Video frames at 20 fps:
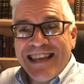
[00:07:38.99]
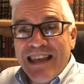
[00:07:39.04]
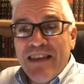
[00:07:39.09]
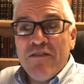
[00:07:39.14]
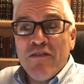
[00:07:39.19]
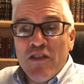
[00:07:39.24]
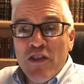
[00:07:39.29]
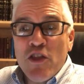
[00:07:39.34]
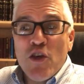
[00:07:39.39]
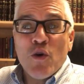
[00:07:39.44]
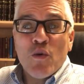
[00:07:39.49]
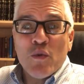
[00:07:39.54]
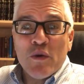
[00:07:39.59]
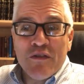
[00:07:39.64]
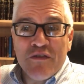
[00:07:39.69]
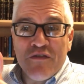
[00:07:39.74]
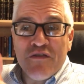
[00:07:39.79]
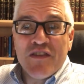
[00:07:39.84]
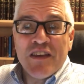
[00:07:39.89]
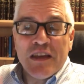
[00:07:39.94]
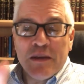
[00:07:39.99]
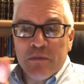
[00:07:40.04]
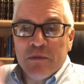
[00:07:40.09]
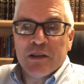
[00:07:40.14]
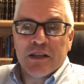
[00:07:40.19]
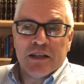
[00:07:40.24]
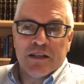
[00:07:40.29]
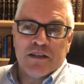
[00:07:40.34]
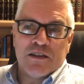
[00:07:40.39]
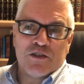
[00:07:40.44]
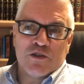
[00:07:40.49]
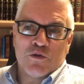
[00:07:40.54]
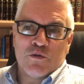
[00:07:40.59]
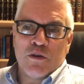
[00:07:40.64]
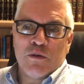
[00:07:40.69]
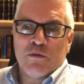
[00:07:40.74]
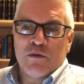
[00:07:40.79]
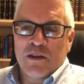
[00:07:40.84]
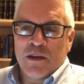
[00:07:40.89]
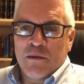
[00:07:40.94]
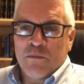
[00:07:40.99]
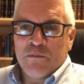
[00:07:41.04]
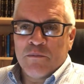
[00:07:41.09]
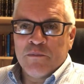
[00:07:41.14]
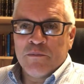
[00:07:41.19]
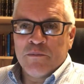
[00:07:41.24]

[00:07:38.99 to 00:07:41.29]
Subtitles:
even though we vehemently disagree with them.